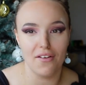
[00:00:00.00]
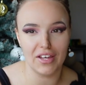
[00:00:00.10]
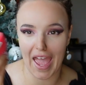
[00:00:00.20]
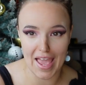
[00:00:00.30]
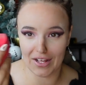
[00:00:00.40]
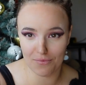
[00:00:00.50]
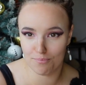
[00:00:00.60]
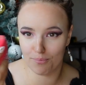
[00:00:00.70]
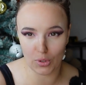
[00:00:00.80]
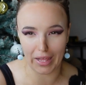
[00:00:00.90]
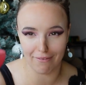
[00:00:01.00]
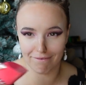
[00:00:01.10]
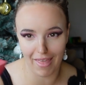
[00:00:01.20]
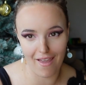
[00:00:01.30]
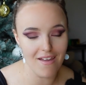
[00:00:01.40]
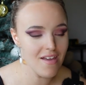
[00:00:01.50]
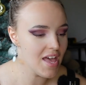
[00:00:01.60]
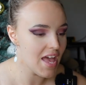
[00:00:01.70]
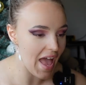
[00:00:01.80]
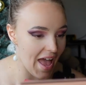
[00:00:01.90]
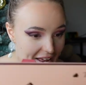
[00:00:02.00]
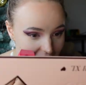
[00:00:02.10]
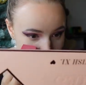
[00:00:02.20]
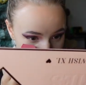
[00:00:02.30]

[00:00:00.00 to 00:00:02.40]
lava cake pudding thing, and he